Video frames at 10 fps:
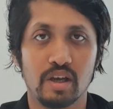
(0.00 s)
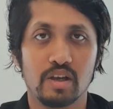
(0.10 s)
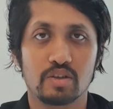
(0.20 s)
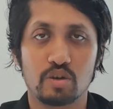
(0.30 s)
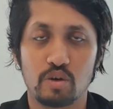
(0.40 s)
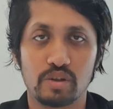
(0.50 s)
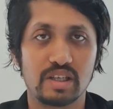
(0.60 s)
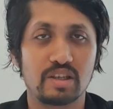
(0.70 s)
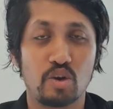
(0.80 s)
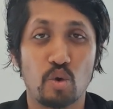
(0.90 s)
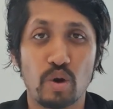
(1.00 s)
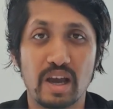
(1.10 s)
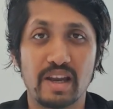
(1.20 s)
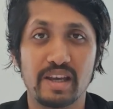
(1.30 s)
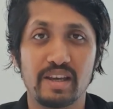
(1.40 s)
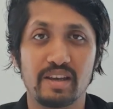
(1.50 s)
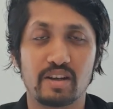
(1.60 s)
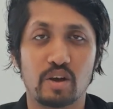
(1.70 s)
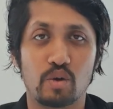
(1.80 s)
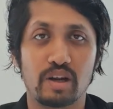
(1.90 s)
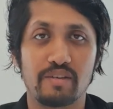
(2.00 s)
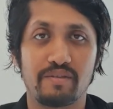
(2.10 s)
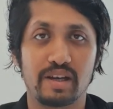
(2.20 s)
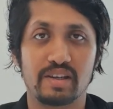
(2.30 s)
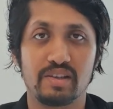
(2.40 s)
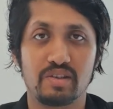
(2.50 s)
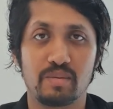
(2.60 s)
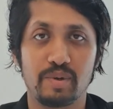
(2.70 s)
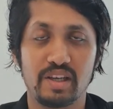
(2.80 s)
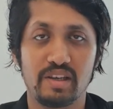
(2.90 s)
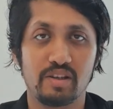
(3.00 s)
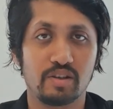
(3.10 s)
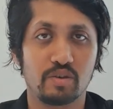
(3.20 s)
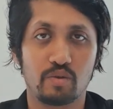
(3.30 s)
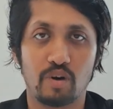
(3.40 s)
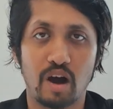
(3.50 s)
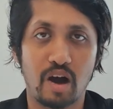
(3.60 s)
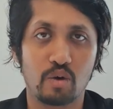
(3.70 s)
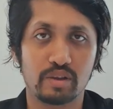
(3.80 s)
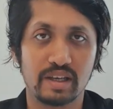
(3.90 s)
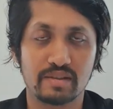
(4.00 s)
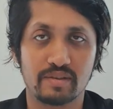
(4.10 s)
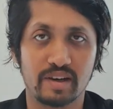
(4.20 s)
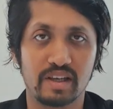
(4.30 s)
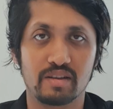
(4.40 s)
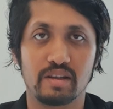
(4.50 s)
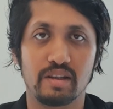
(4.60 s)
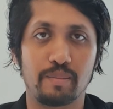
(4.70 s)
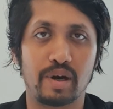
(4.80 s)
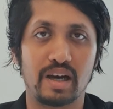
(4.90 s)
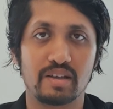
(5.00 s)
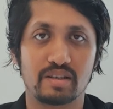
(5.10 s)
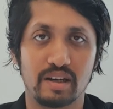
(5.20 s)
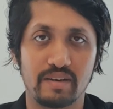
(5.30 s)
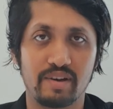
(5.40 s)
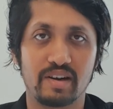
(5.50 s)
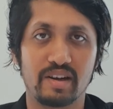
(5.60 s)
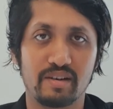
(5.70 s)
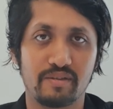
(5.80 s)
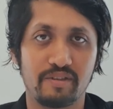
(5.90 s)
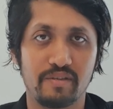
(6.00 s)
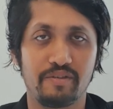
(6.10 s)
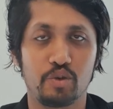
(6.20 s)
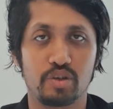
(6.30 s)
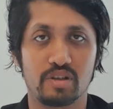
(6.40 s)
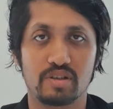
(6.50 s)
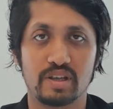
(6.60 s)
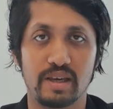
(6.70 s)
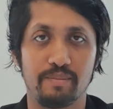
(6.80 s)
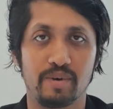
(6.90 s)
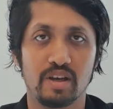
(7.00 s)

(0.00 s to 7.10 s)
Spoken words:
So there's no any corona effect in Germany. How things running in the past, it will run in future the same.